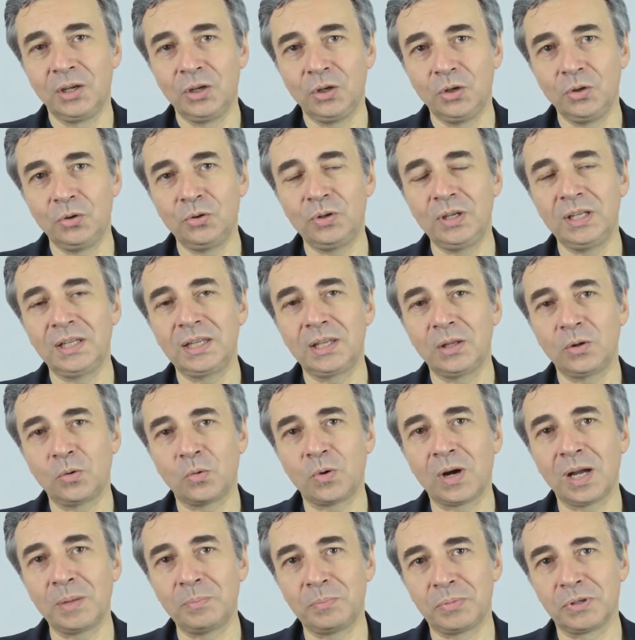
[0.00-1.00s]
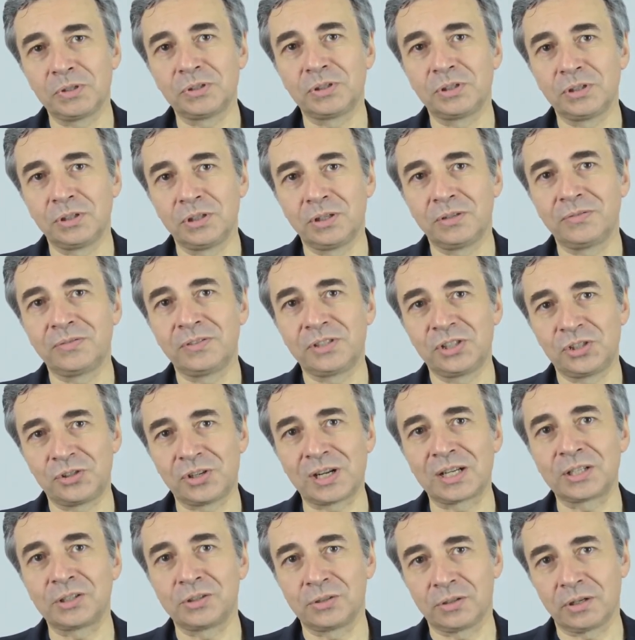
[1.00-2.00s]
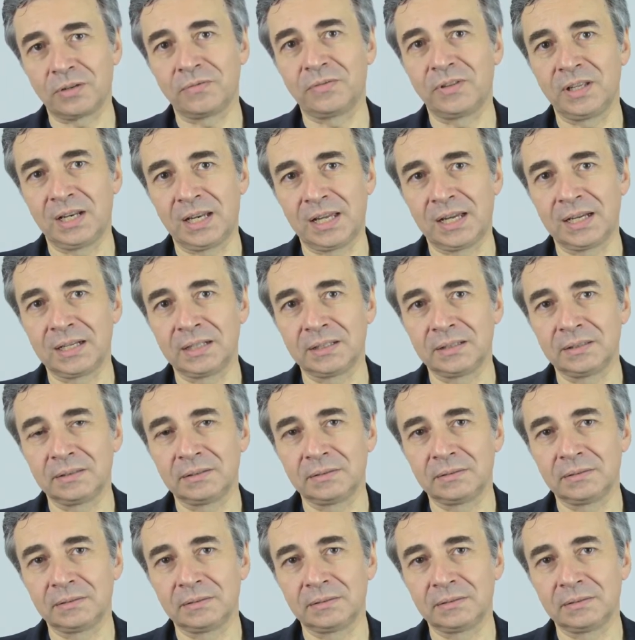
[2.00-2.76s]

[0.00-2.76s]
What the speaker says: you need a quite preserved structure of the lung